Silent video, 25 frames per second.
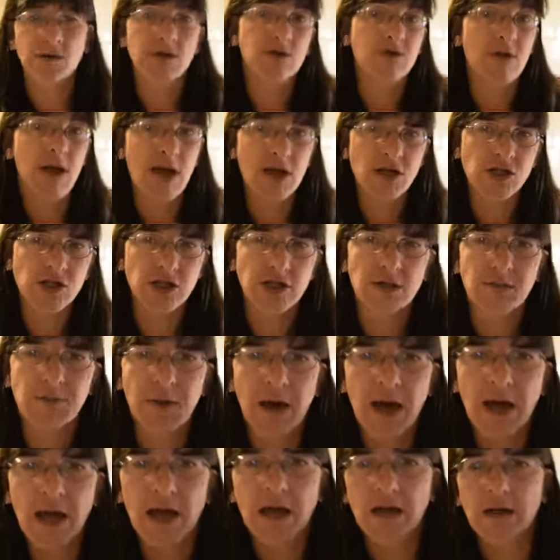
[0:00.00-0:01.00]
to actually
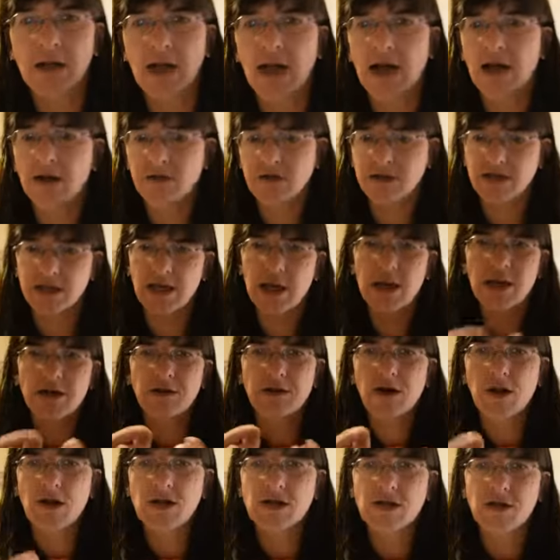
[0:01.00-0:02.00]
paint, how to get a
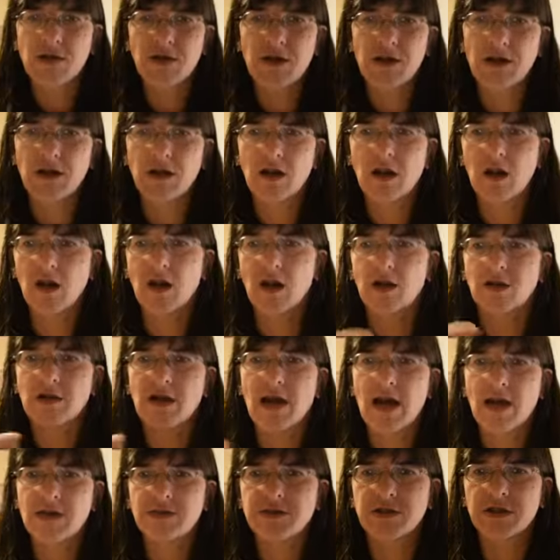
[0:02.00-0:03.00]
nice thin line,
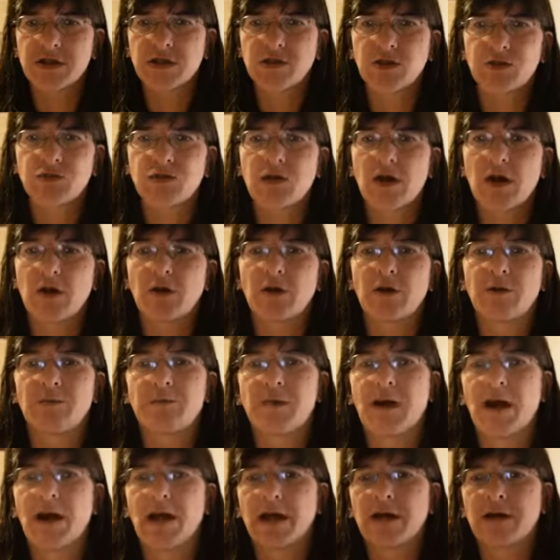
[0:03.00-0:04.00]
how to control the
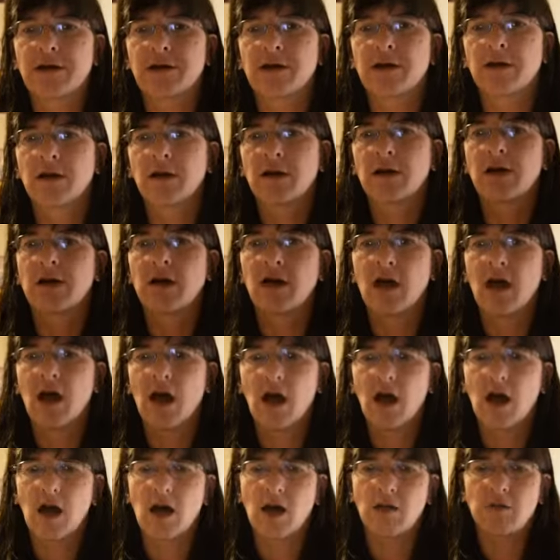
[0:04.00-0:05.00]
paint,
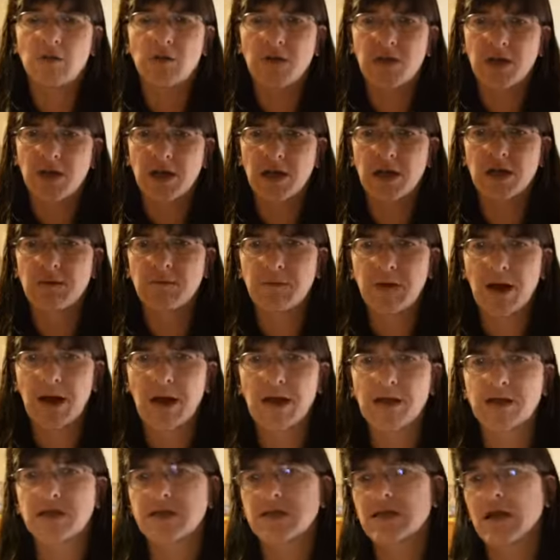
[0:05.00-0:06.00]
thinning
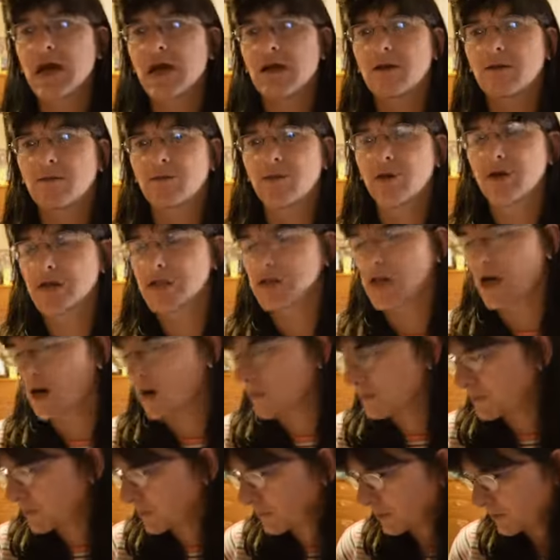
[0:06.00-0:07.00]
paint down for
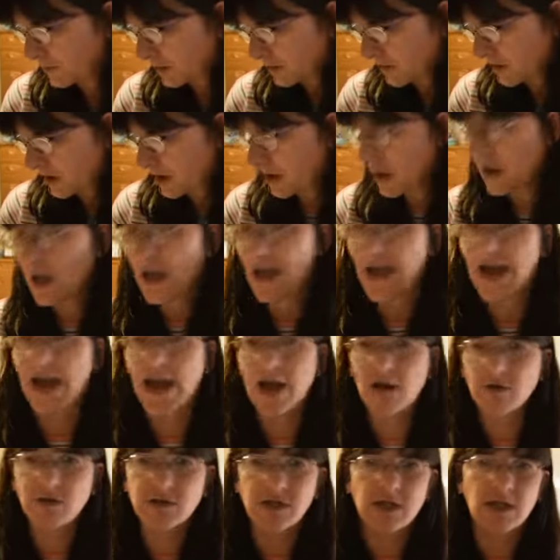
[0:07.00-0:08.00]
example,
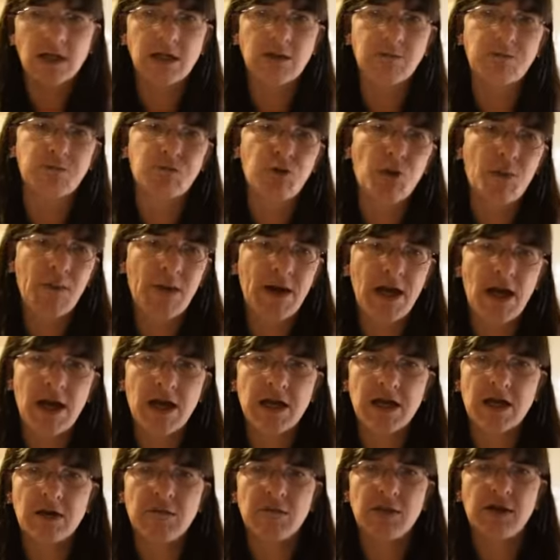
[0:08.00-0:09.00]
how to prepare
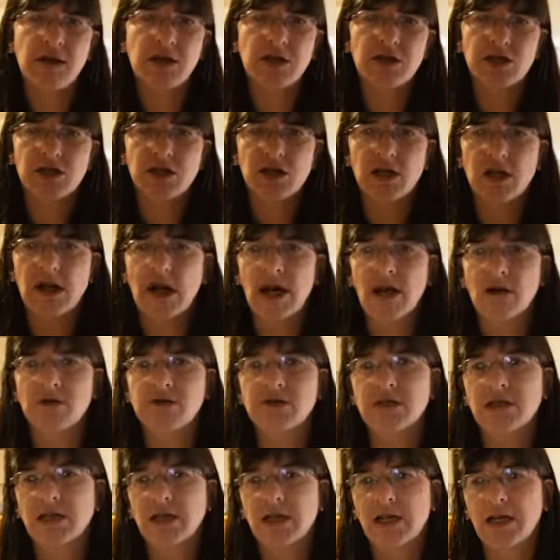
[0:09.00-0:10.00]
your miniature, how
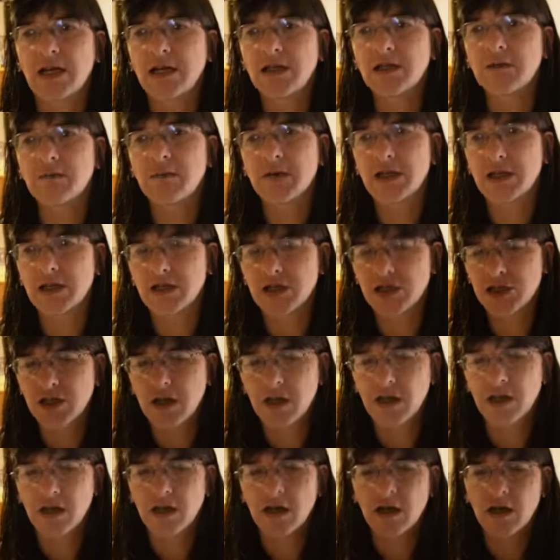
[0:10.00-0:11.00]
to clean the
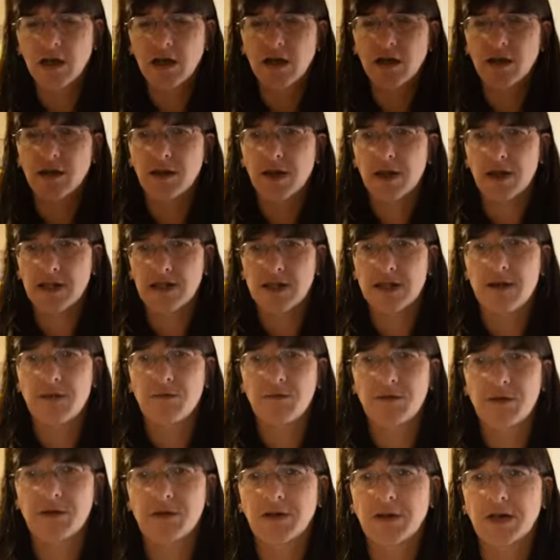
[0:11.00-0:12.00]
miniature. That's
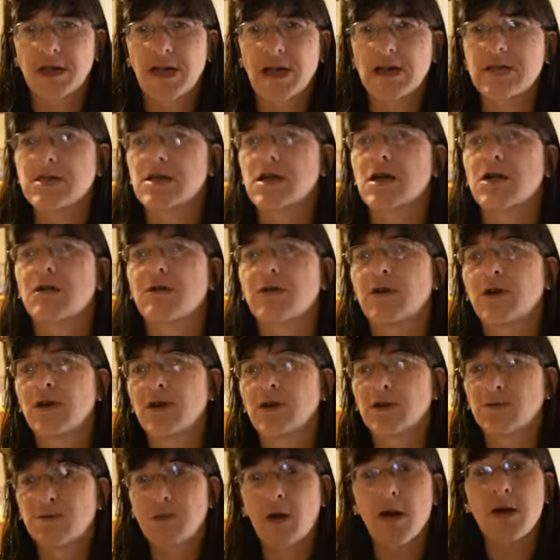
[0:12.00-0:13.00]
something that gets
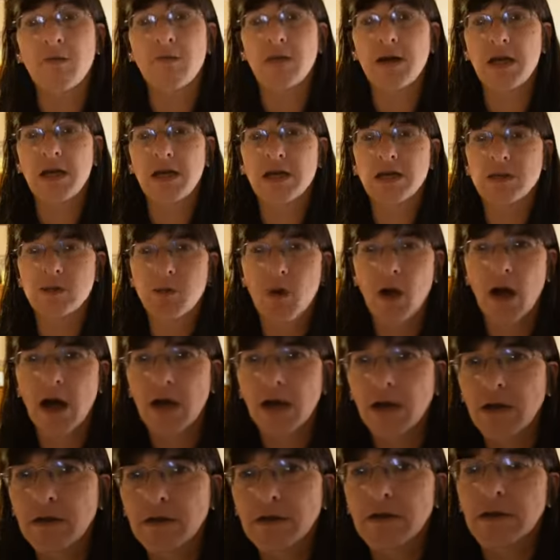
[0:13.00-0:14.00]
overlooked by me as
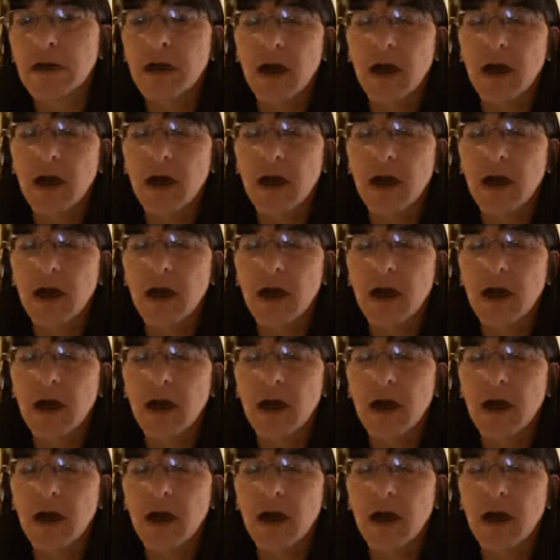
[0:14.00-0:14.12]
well.